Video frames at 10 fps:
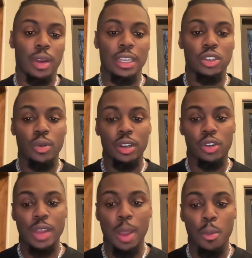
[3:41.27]
It's going to
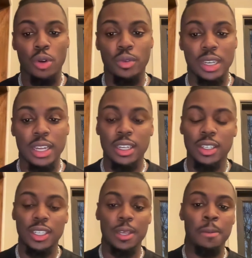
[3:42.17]
create more
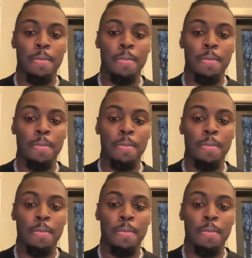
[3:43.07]
redundancy.